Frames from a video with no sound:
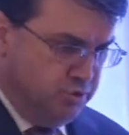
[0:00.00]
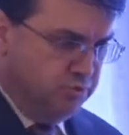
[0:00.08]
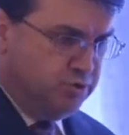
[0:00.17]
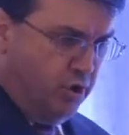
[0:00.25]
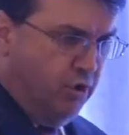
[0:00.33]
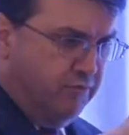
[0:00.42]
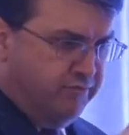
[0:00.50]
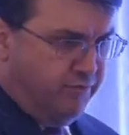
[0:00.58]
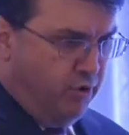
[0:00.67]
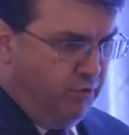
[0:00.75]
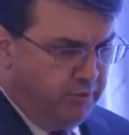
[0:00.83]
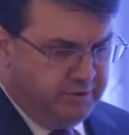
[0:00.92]
you go
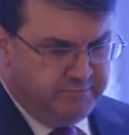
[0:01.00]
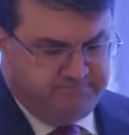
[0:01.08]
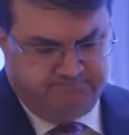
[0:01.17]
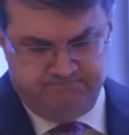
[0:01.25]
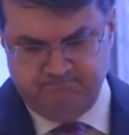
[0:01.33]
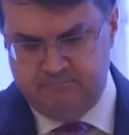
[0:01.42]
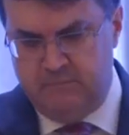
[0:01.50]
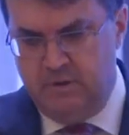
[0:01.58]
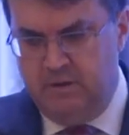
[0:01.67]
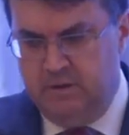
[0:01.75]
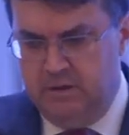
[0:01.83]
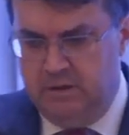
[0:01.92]
forward,
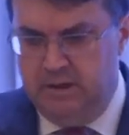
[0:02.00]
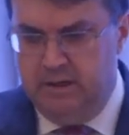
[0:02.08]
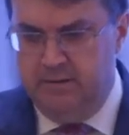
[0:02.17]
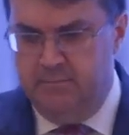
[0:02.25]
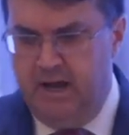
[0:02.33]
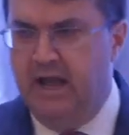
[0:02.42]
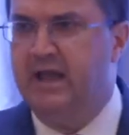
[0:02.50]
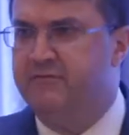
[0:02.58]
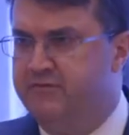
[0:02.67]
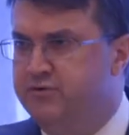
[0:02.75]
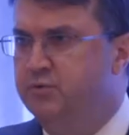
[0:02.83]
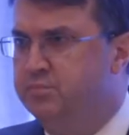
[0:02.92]
I
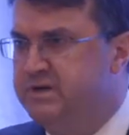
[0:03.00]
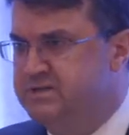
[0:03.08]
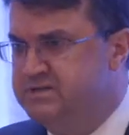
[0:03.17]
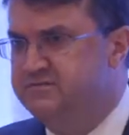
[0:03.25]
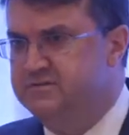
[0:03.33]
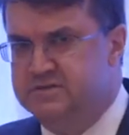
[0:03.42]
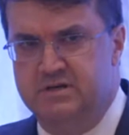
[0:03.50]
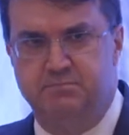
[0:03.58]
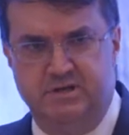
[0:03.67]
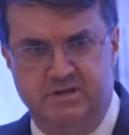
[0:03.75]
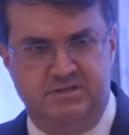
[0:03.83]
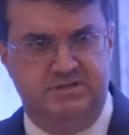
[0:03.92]
have a few
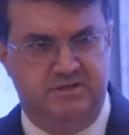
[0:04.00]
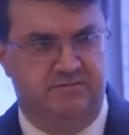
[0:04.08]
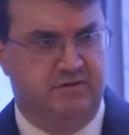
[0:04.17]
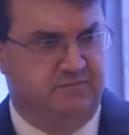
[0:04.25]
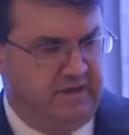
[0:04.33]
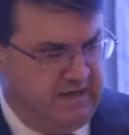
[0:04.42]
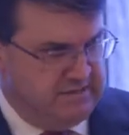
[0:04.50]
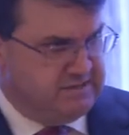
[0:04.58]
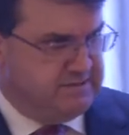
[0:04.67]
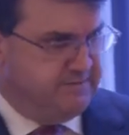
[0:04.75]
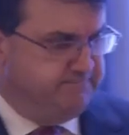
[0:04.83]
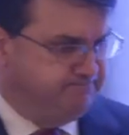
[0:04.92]
pieces of advice.